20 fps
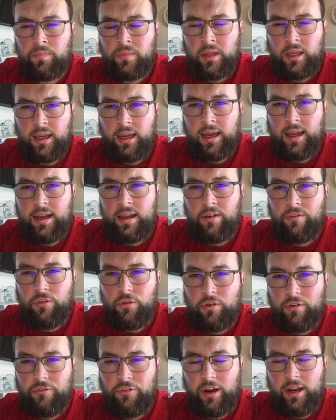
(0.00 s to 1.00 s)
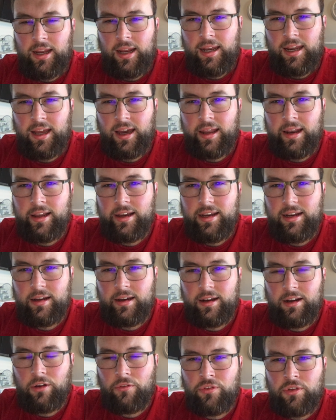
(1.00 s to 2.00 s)
Again, if you can find anything online,
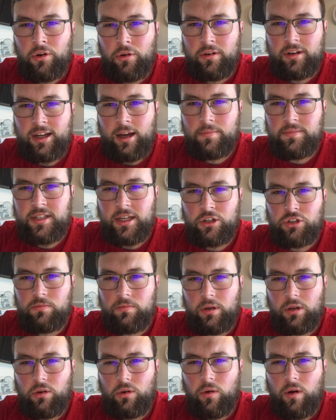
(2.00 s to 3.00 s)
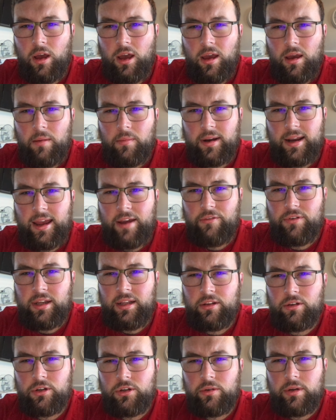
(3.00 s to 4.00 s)
I'd love to know in the comment section below. But everything
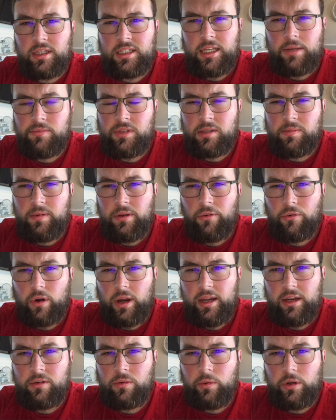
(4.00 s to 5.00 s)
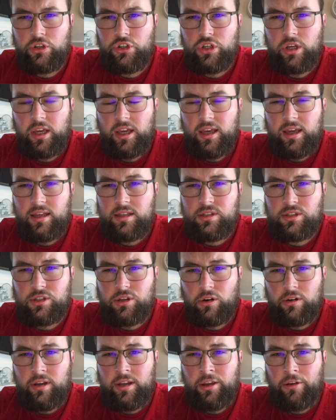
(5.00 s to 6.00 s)
they're doing seems to be right, which is
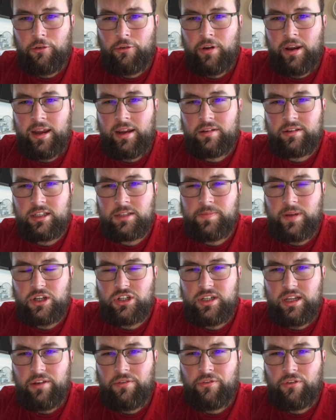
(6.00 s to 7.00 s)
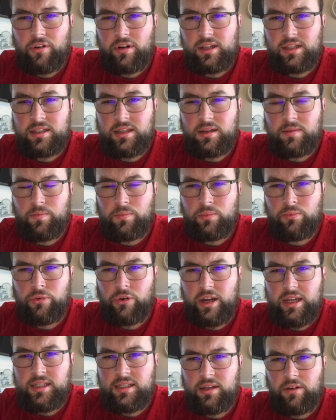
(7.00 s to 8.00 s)
certainly great, especially for this
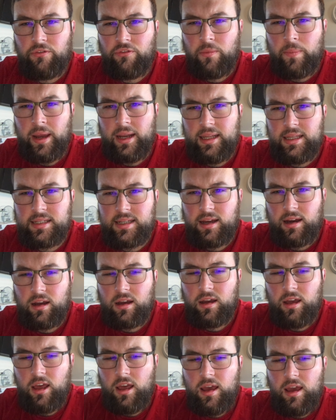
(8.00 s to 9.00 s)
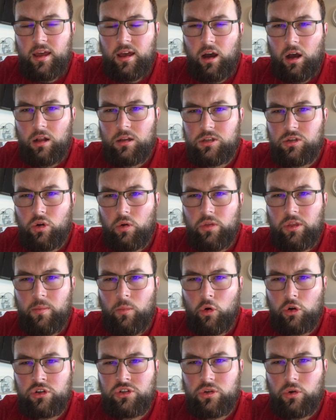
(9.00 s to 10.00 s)
price of a penny stock. Also, the
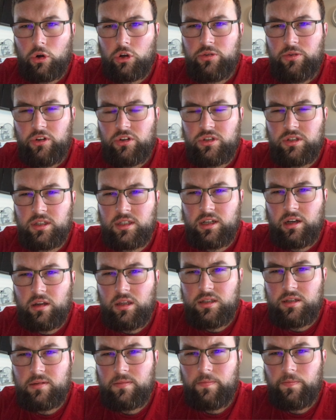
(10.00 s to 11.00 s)
more stores we just discussed,